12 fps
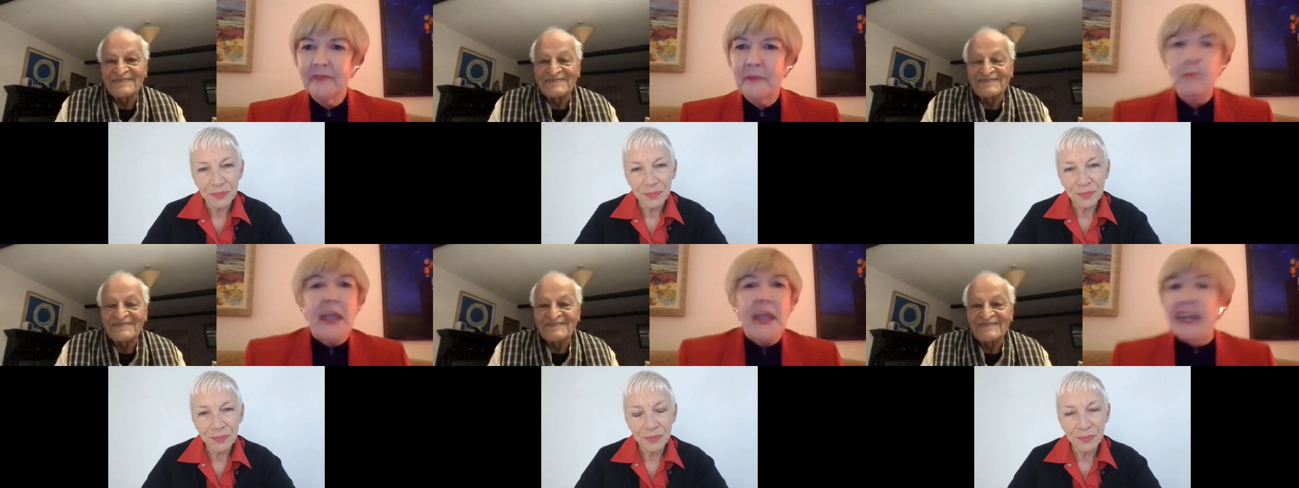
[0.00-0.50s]

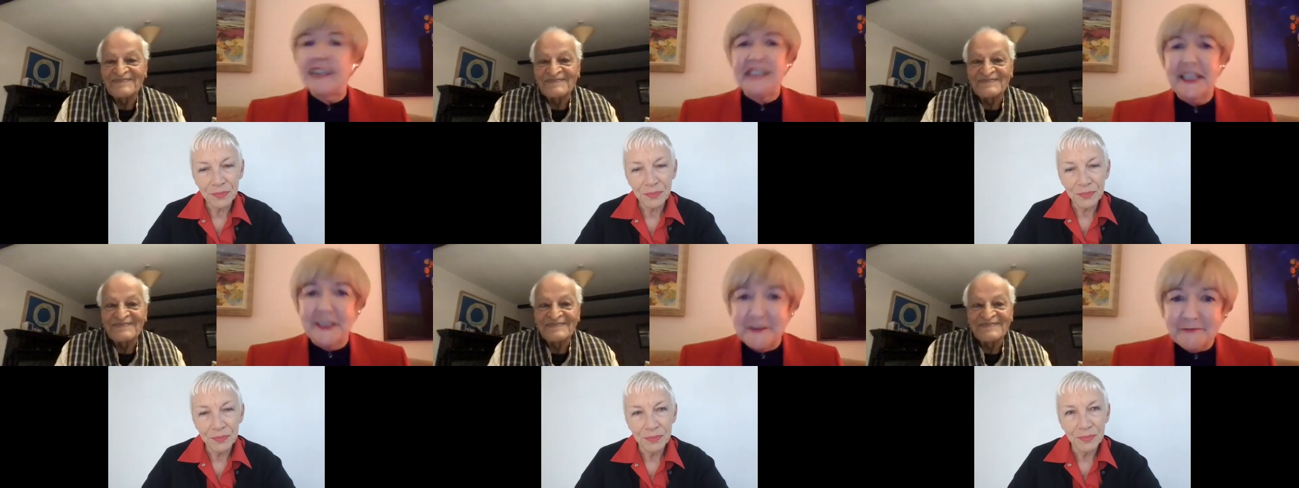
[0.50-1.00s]

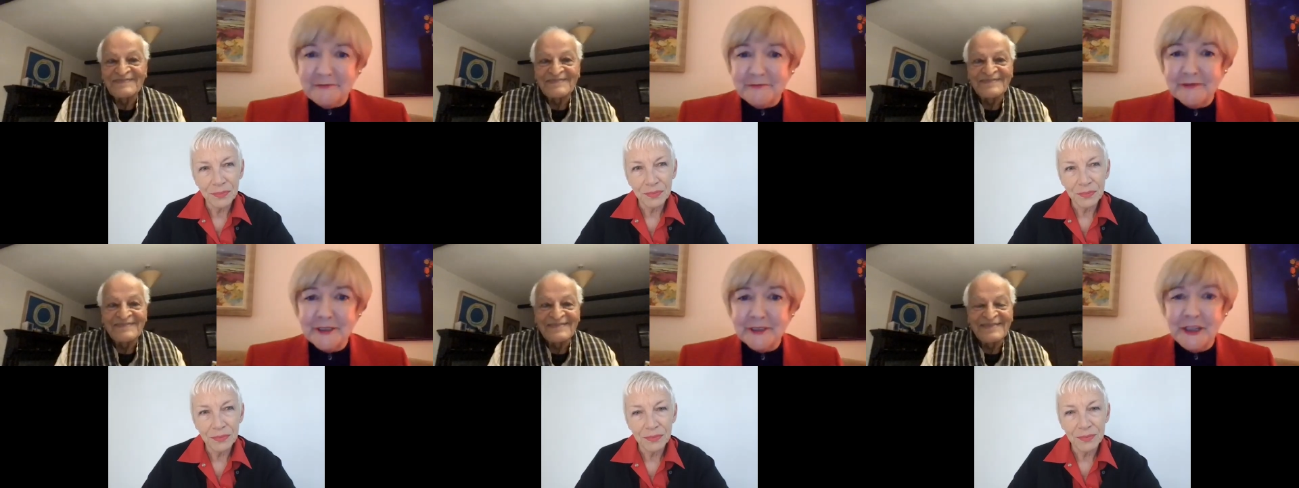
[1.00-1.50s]
Speaker 1: Baked in
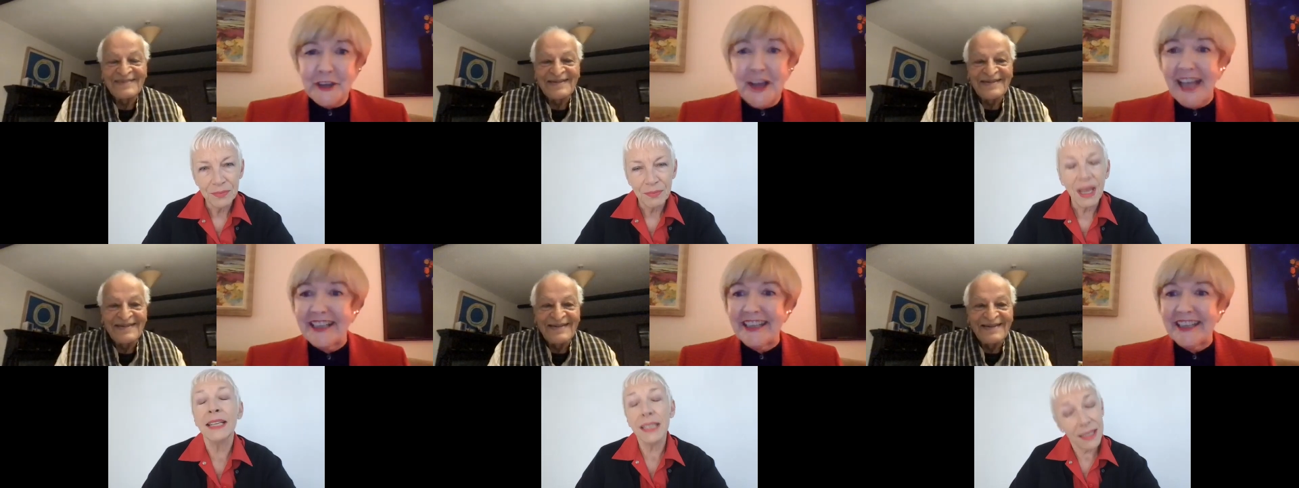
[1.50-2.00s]
to you,
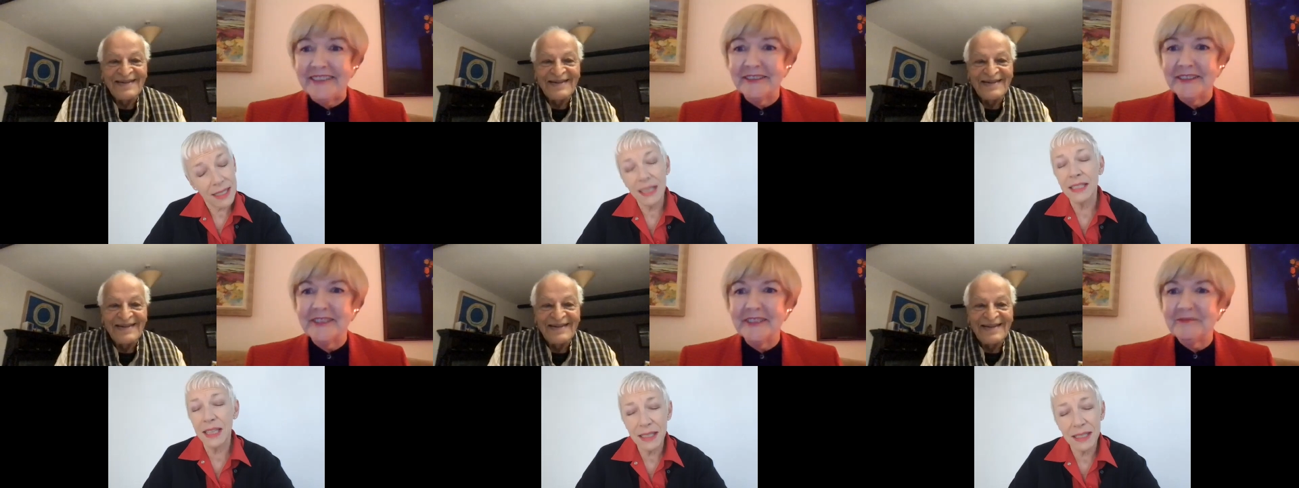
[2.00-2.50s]
Annie.
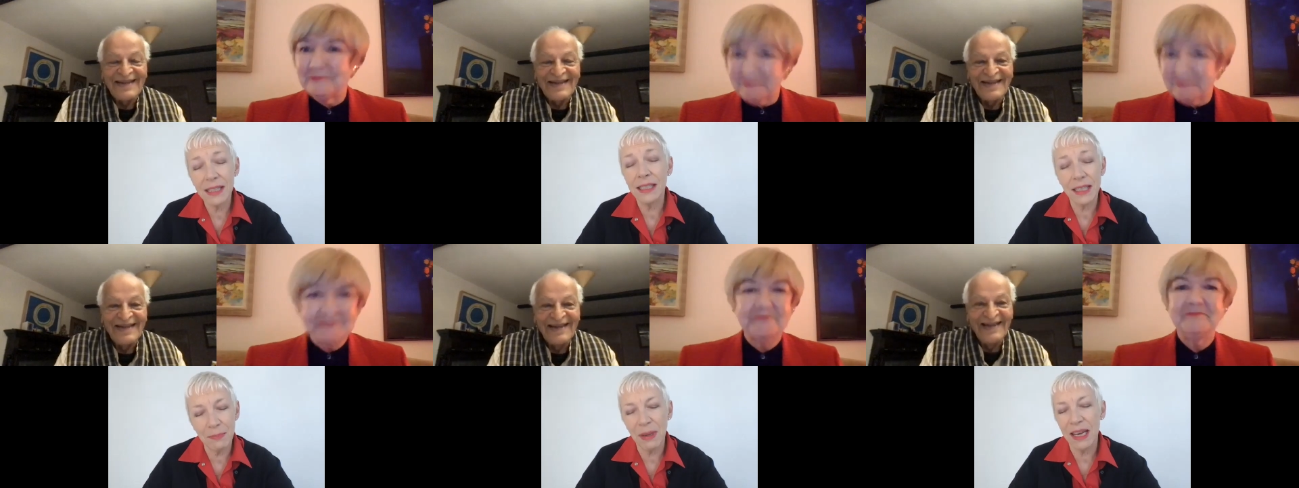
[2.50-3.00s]
It is, it
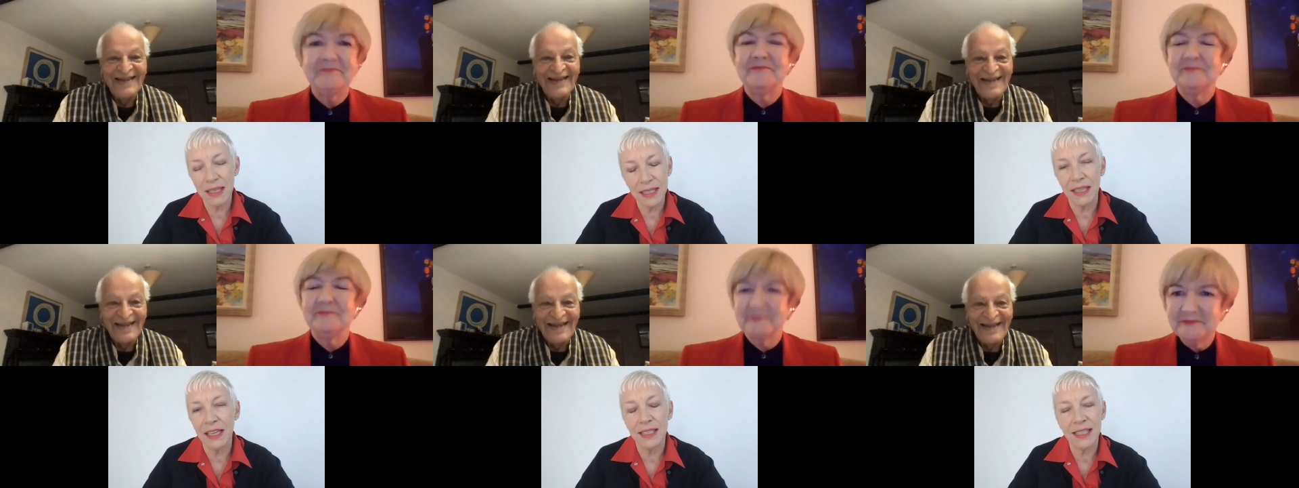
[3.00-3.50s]
is baked
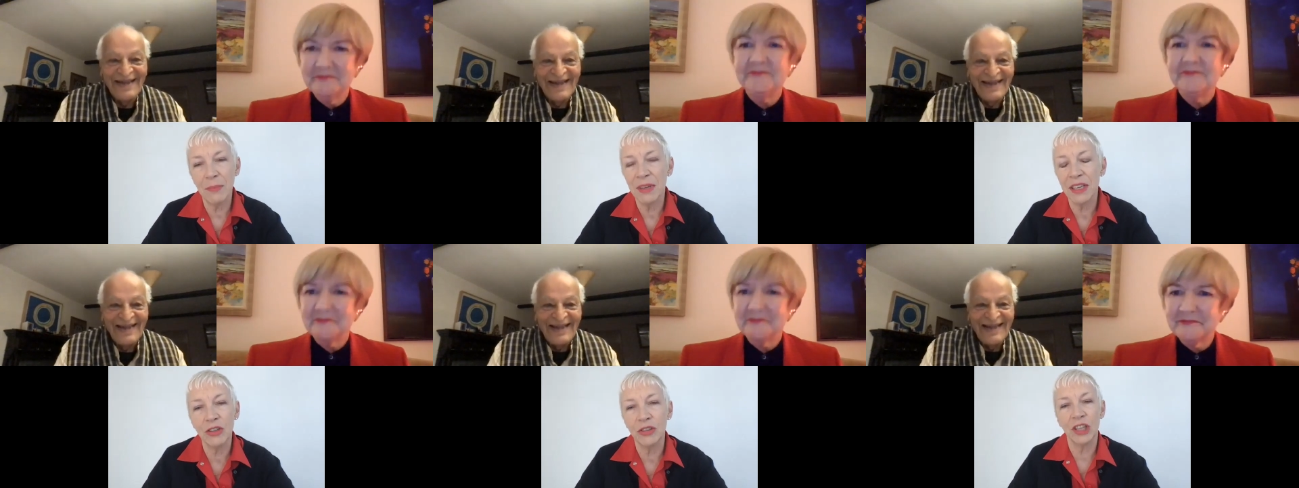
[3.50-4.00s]
in. It's
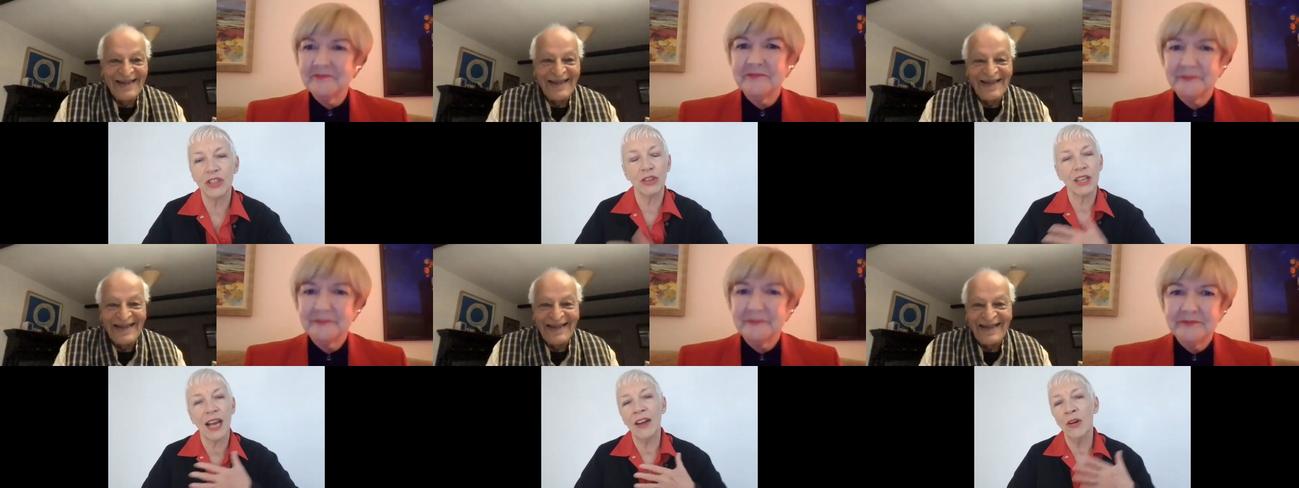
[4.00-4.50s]
something you, that
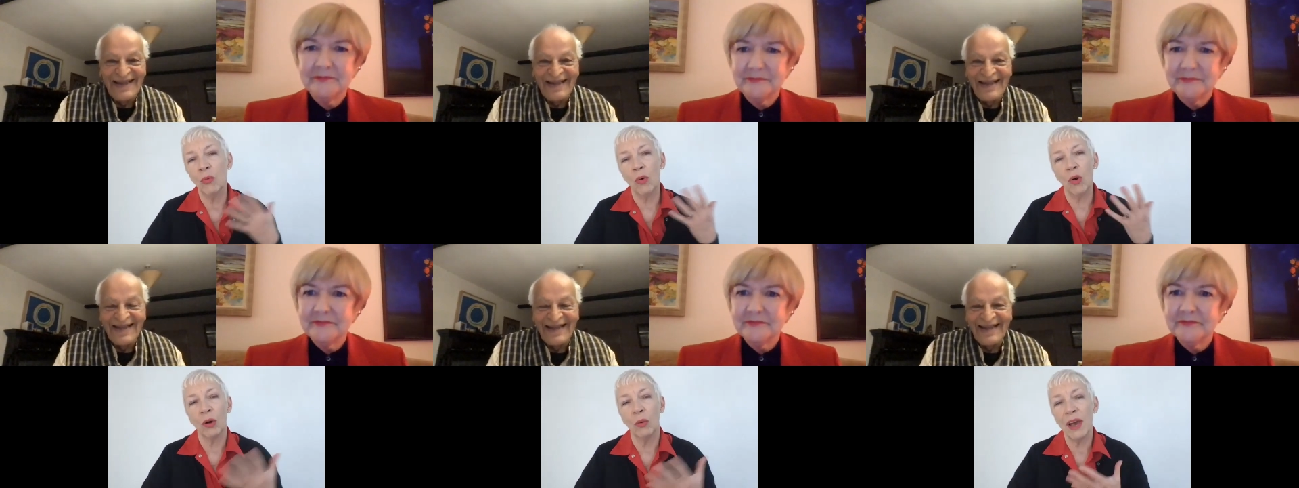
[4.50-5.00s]
you cannot
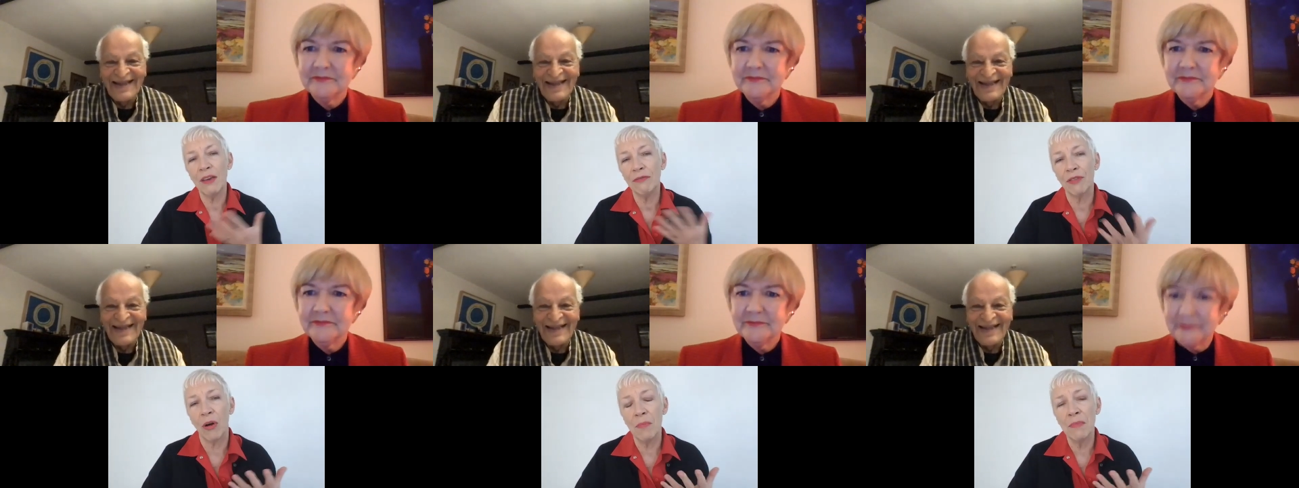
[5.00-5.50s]
walk away
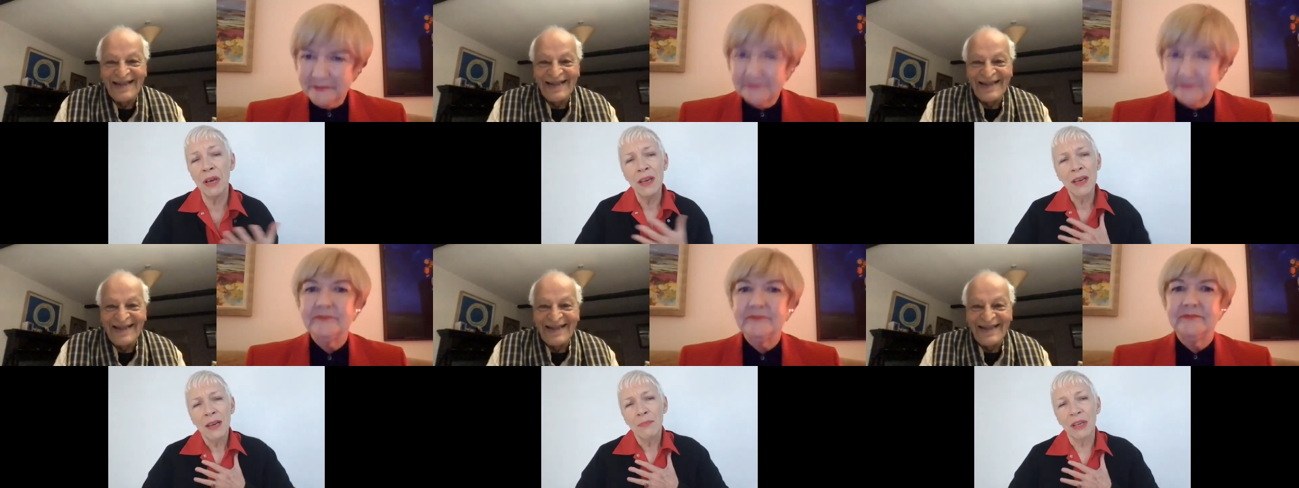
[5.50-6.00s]
from
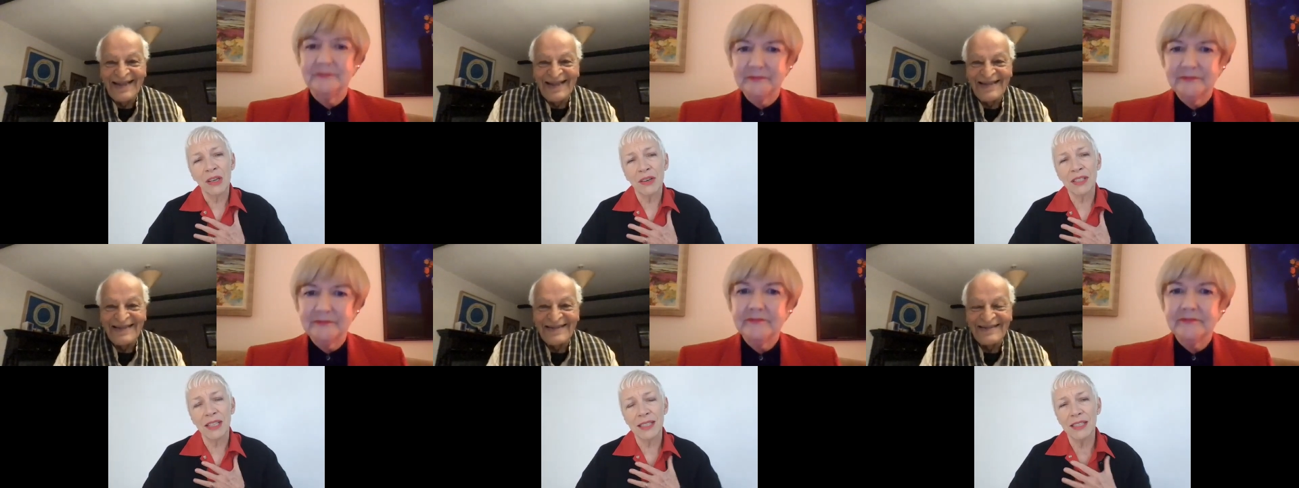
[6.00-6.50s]
because mm. it's